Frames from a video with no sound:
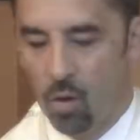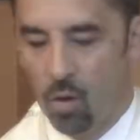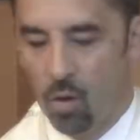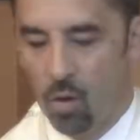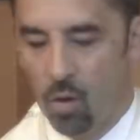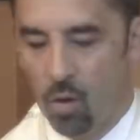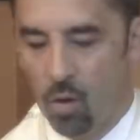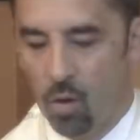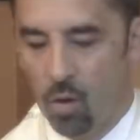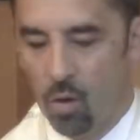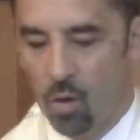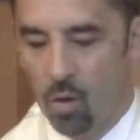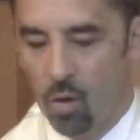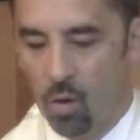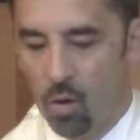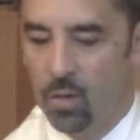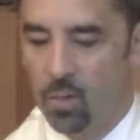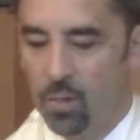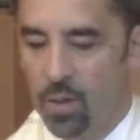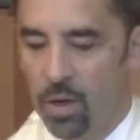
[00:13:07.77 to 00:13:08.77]
Jews in
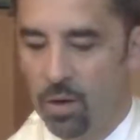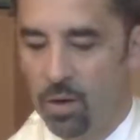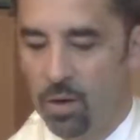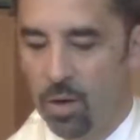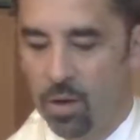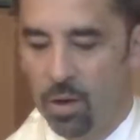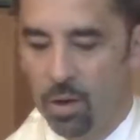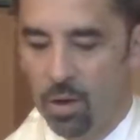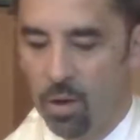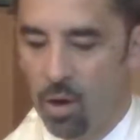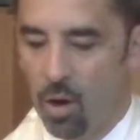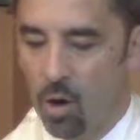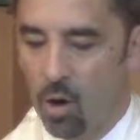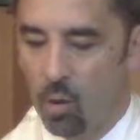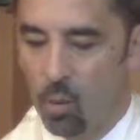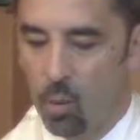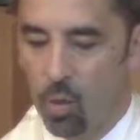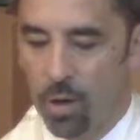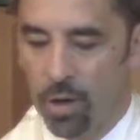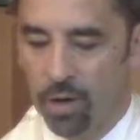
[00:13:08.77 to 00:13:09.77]
America are
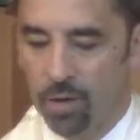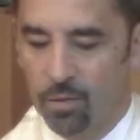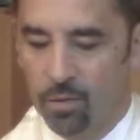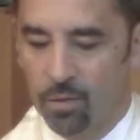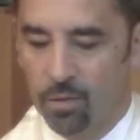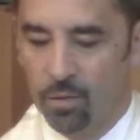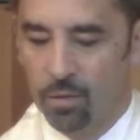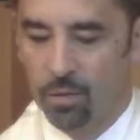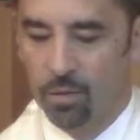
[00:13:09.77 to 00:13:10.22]
white.